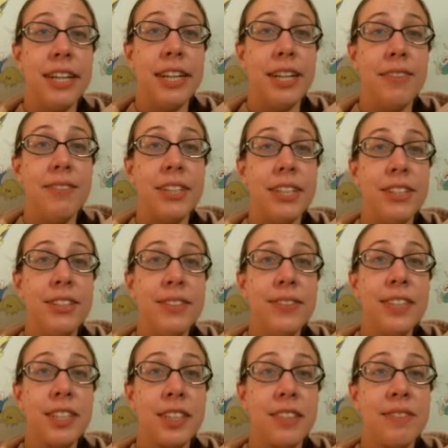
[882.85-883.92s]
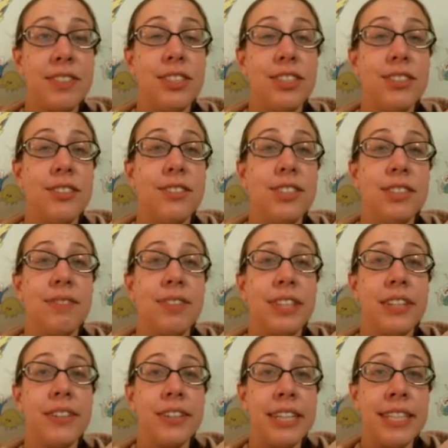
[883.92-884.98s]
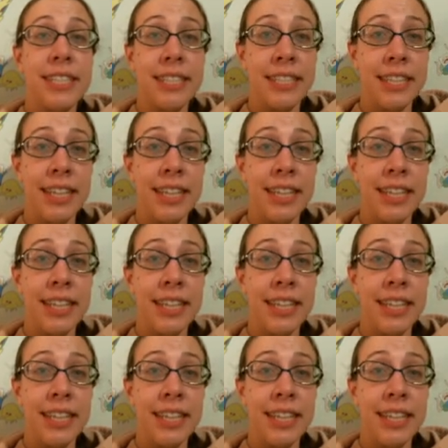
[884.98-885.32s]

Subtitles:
but you're welcome to choose something crazy.